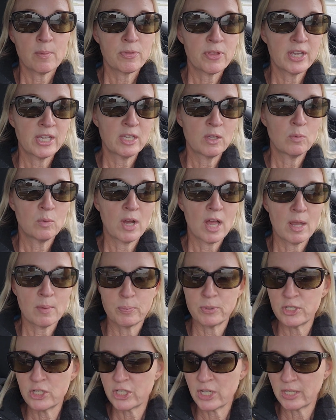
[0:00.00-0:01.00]
I'm thinking, well, I
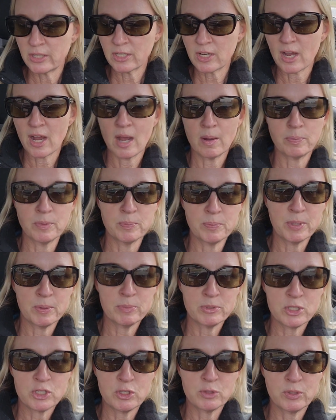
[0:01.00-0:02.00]
appreciate the
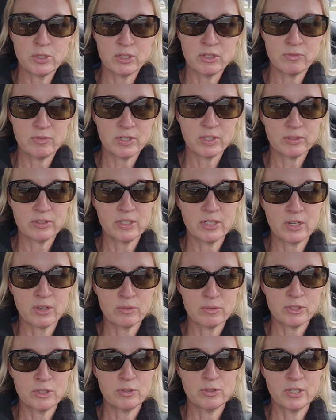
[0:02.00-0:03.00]
compliment, but you could have, you
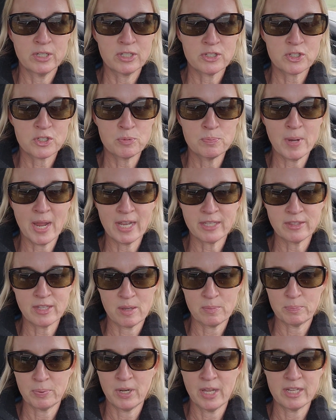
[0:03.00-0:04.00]
know, you could have smacked
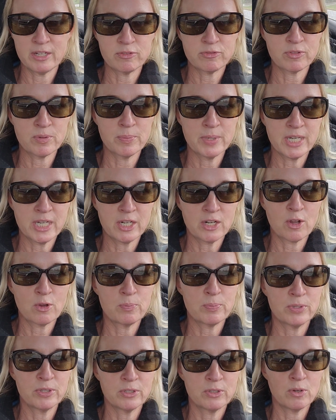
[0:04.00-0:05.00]
that plate for me and
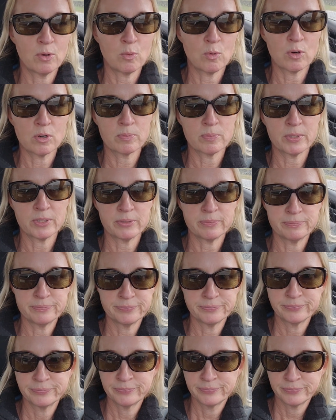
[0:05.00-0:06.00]
opened the door. But
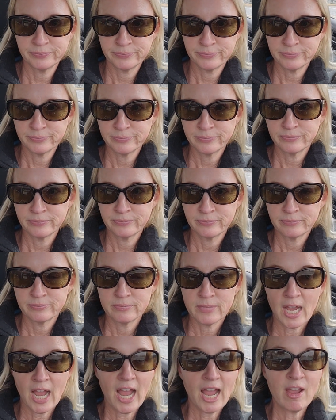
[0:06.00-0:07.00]

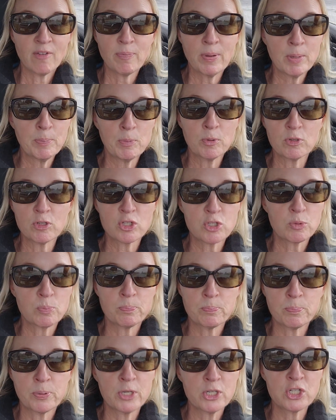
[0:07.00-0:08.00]
I have people just
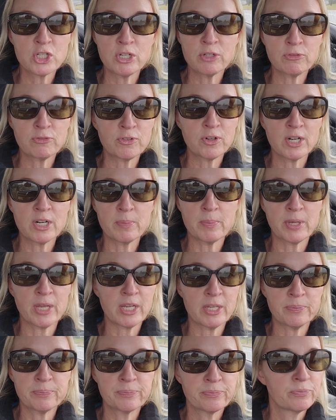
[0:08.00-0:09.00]
push in front of
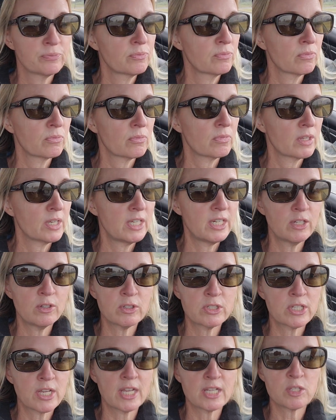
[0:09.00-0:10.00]
me. It
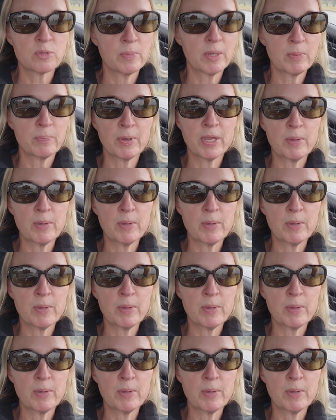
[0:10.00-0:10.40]
irritates me.